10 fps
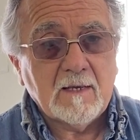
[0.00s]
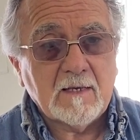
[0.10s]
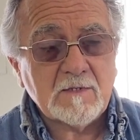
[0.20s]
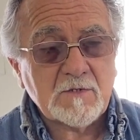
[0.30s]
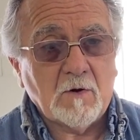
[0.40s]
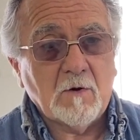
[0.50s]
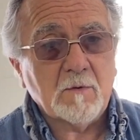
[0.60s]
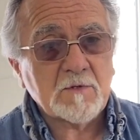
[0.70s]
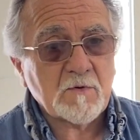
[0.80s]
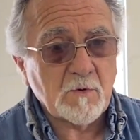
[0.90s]
And so it
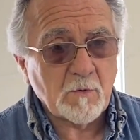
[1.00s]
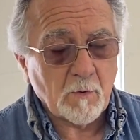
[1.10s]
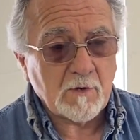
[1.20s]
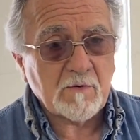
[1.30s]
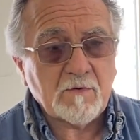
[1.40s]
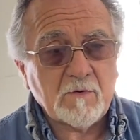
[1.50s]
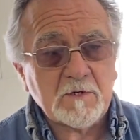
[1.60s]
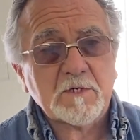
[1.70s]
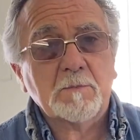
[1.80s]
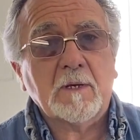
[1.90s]
was through the work of
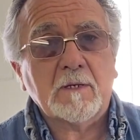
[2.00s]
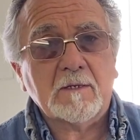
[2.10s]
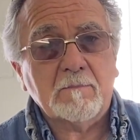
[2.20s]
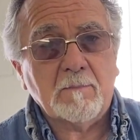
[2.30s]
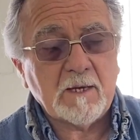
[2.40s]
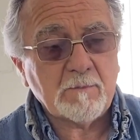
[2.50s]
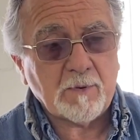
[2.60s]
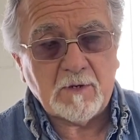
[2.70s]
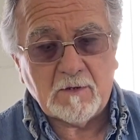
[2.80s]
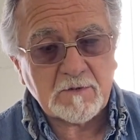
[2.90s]
Chris Schmidt and Mike
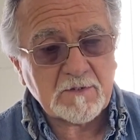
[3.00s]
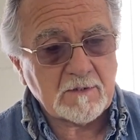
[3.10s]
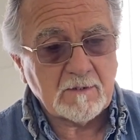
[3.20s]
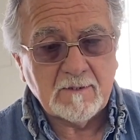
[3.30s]
Prios and